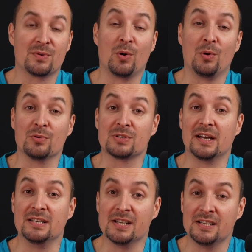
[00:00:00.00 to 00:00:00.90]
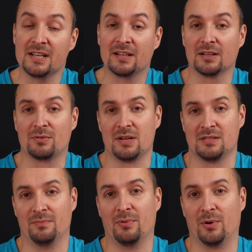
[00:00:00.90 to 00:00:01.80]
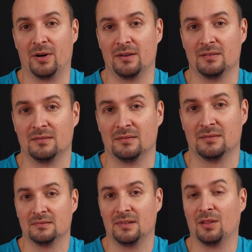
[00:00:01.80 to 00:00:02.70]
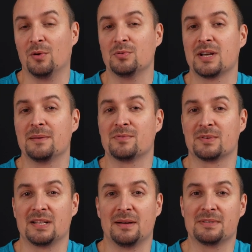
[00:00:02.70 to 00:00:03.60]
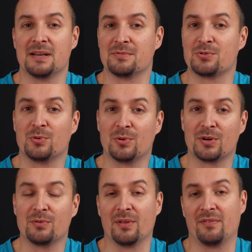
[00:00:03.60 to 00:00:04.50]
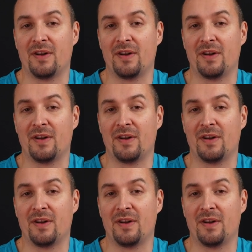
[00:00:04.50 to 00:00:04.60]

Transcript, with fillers: were almost identical across the board. The load times were sometimes shorter with